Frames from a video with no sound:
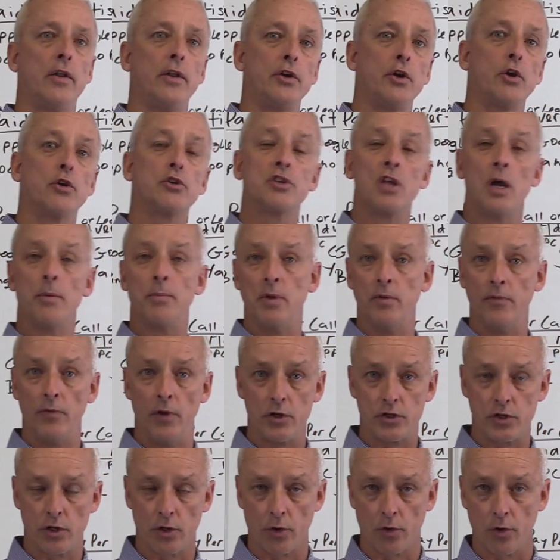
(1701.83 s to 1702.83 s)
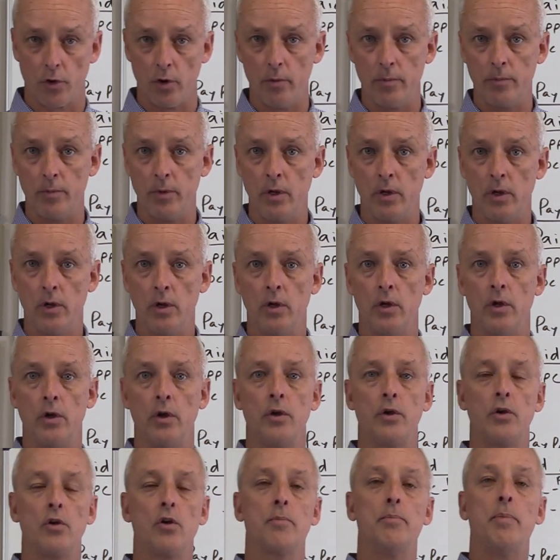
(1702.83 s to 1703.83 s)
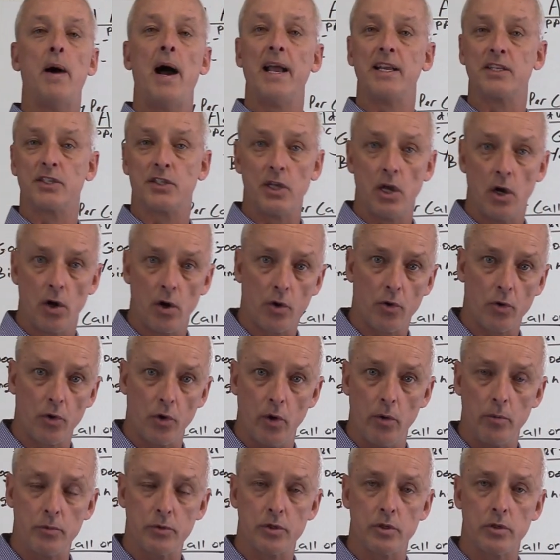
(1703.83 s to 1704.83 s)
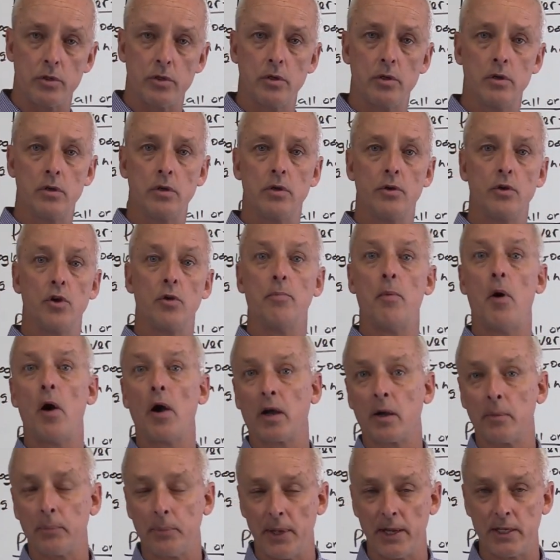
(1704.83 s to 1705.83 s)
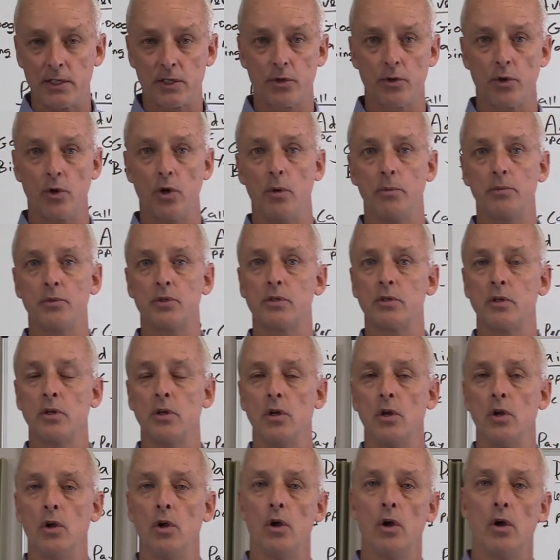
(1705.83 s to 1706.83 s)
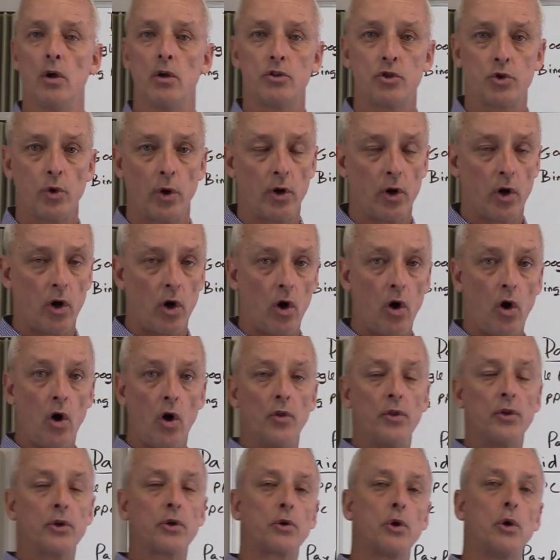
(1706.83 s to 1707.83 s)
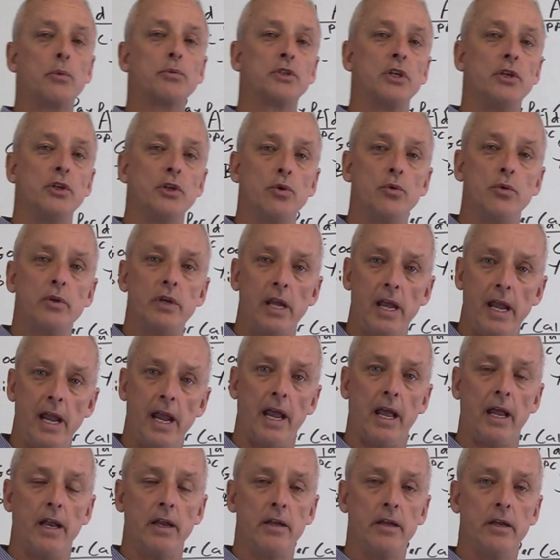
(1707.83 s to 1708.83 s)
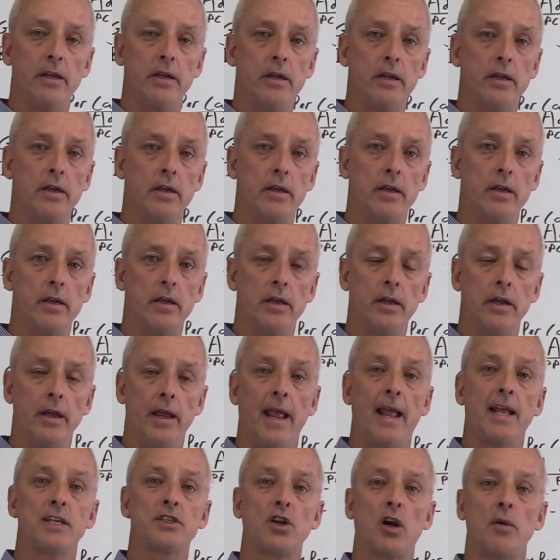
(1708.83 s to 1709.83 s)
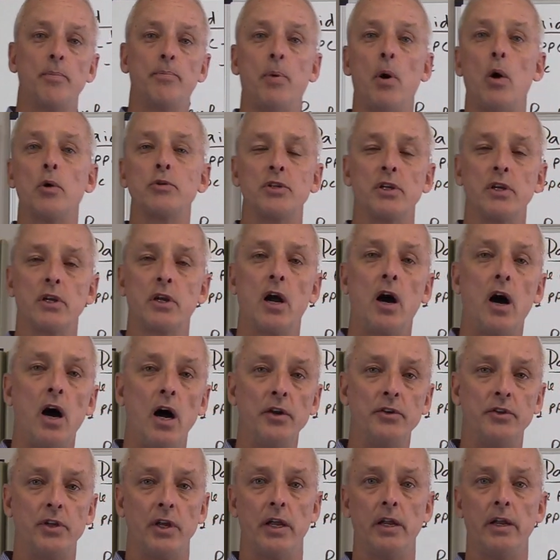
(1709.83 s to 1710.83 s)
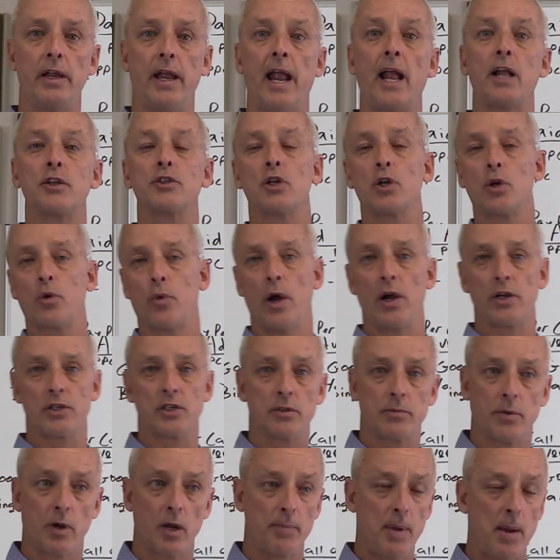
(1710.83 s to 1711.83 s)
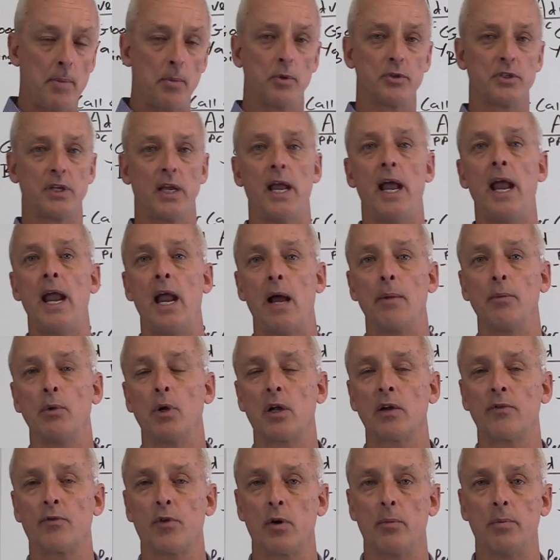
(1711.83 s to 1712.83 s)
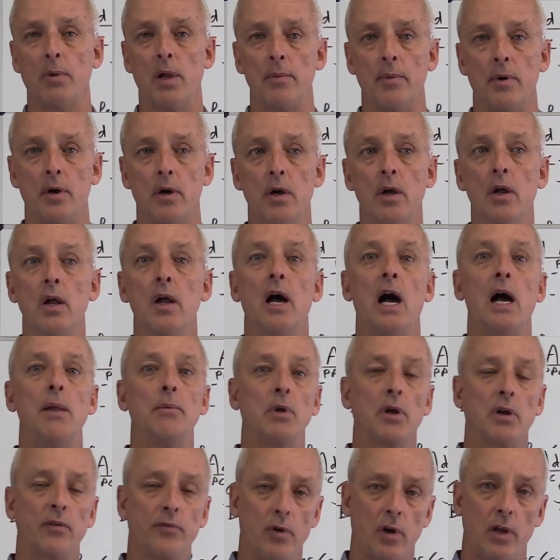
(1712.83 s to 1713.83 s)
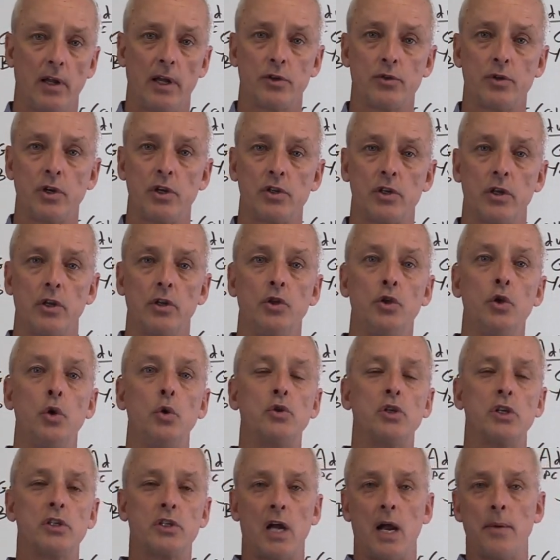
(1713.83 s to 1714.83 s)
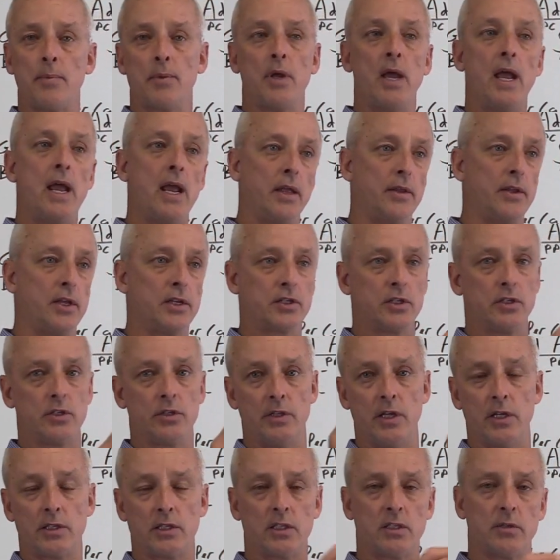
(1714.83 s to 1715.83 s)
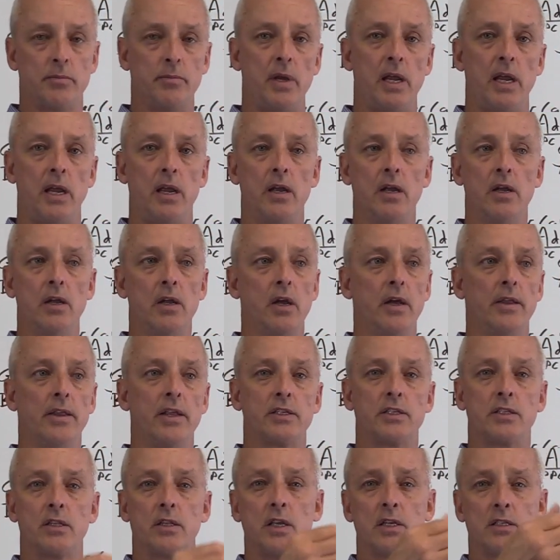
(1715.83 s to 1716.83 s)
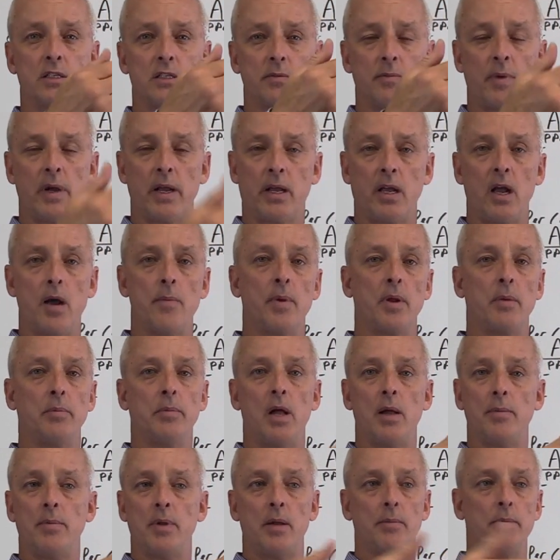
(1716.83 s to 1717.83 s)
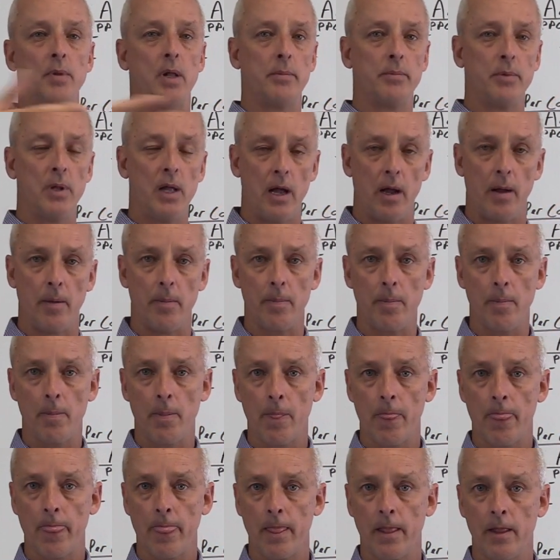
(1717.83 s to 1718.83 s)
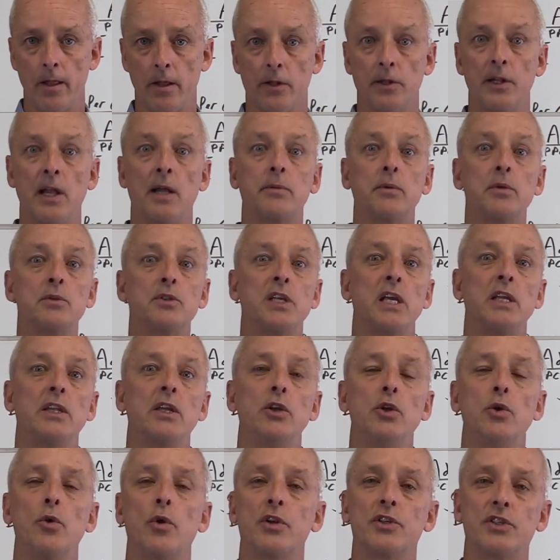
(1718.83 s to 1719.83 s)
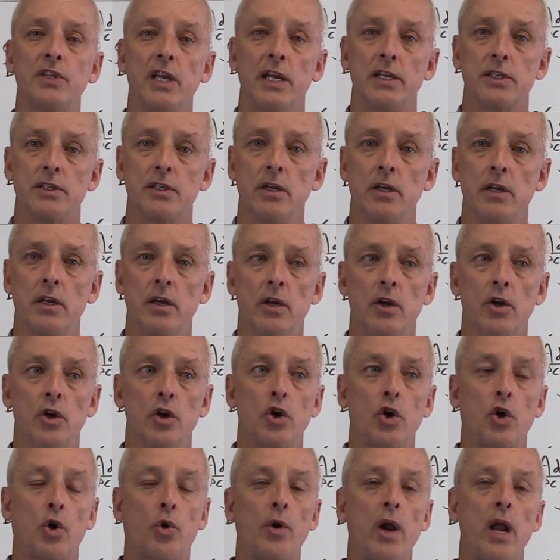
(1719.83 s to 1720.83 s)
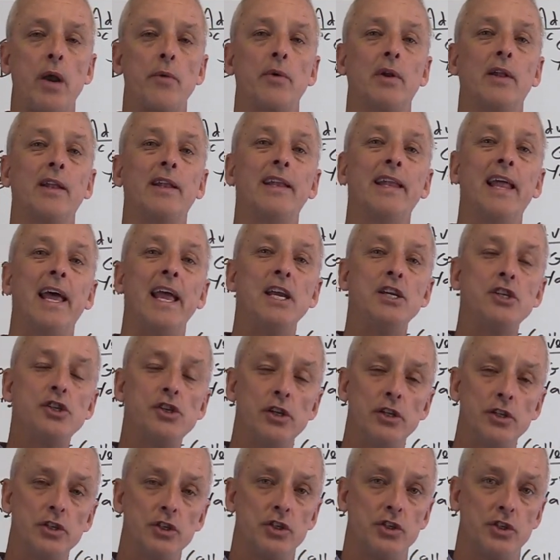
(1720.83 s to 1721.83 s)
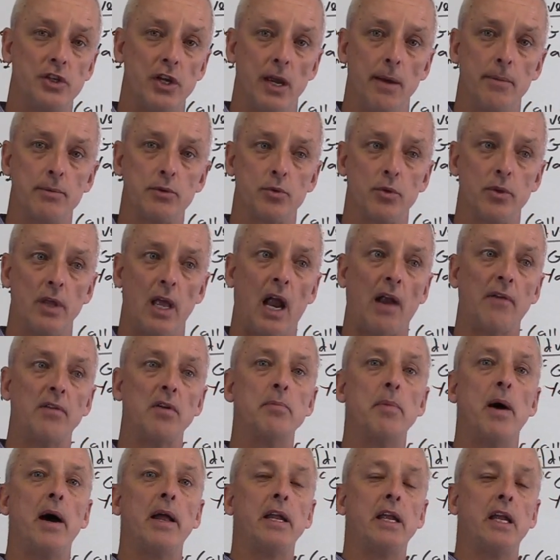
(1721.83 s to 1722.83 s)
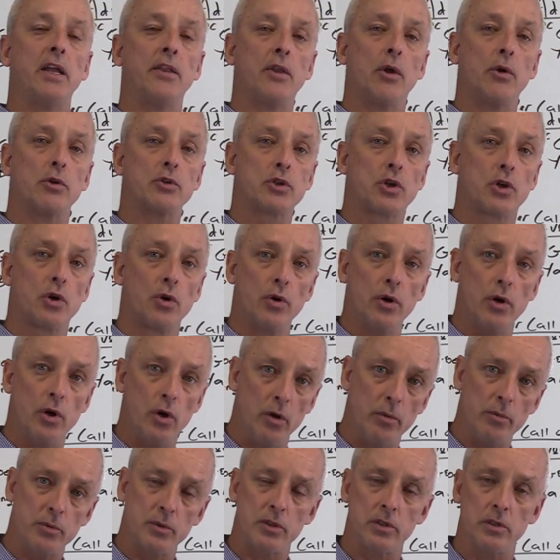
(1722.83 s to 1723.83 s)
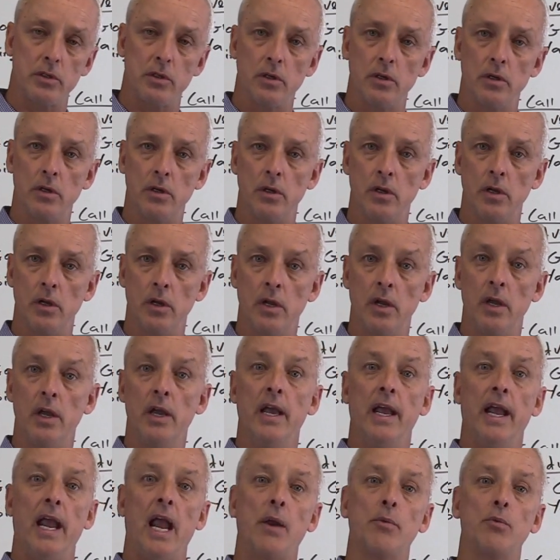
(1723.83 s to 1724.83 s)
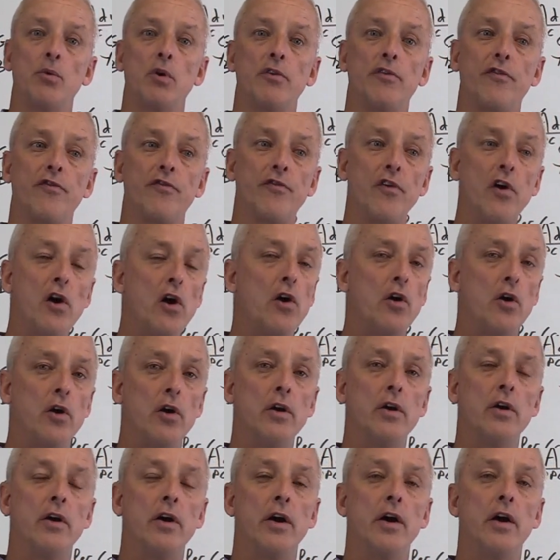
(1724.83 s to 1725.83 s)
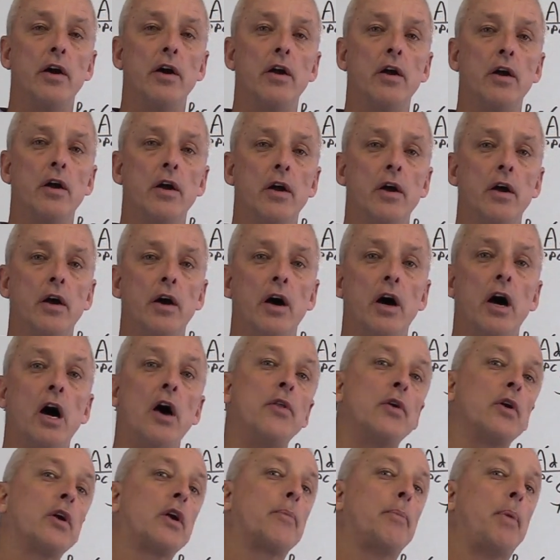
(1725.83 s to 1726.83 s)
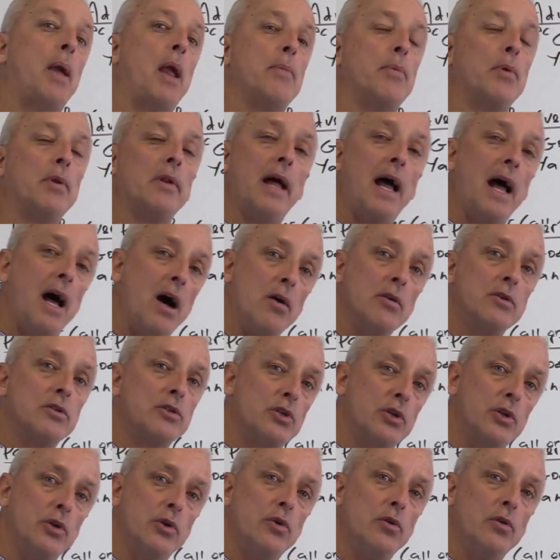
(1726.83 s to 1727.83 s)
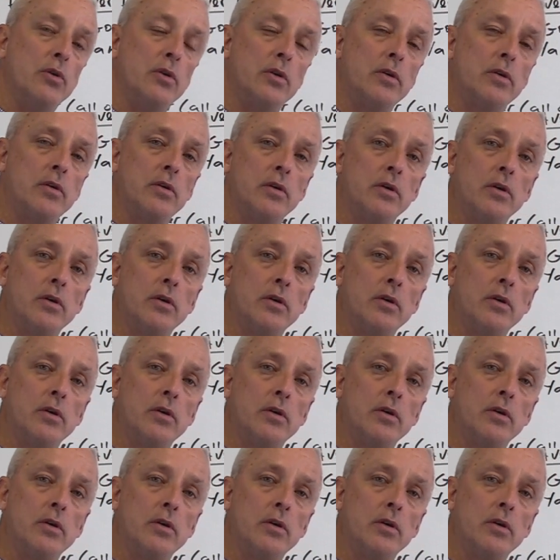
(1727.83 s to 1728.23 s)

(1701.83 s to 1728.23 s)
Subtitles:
your subdivision group, your buy-sell groups, your marketplace groups, join all the groups that you can and start posting content, answering questions, because people will say, hey, I'm looking for a plumber. I'm looking for an electrician. You just type in, hey, this is me. This is my company, blah, blah, blah, blah. Let them see that you exist. Create relationships with everybody in those groups and refer other people out to